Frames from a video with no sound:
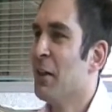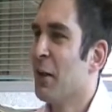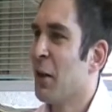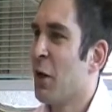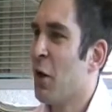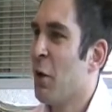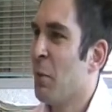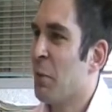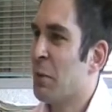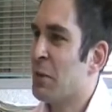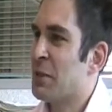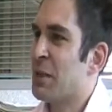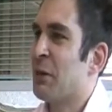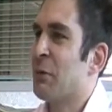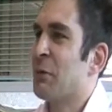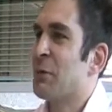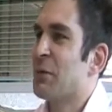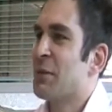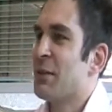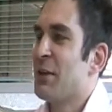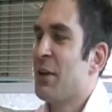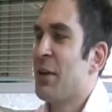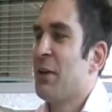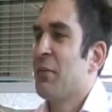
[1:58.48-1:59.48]
commenting on
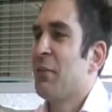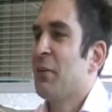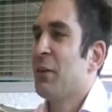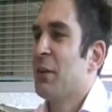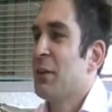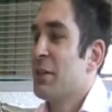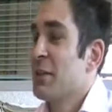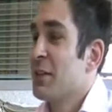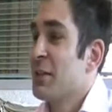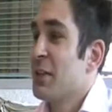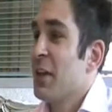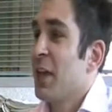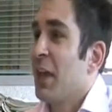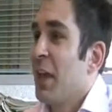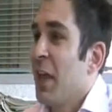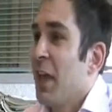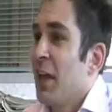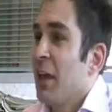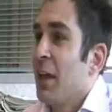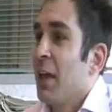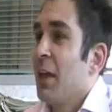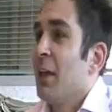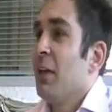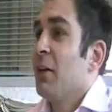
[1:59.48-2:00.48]
stuff. And as I say, it
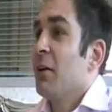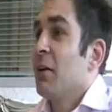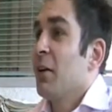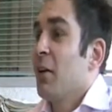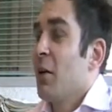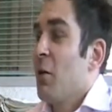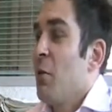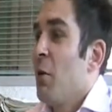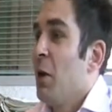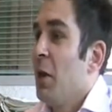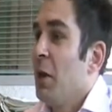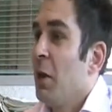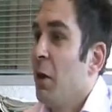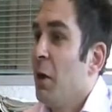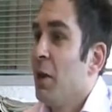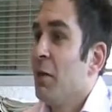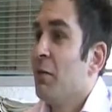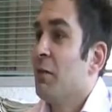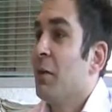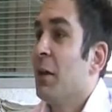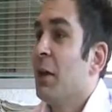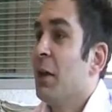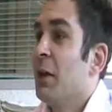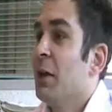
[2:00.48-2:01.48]
can get quite
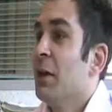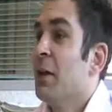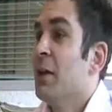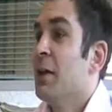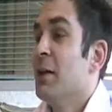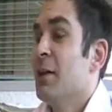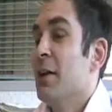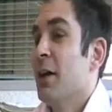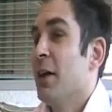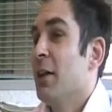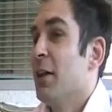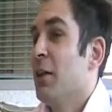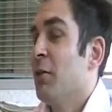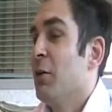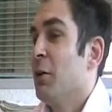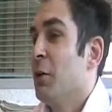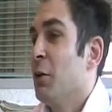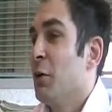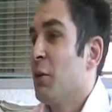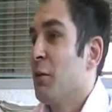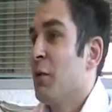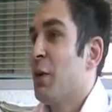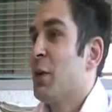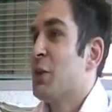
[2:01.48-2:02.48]
lively, and there are a
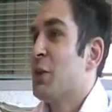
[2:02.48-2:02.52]
lot of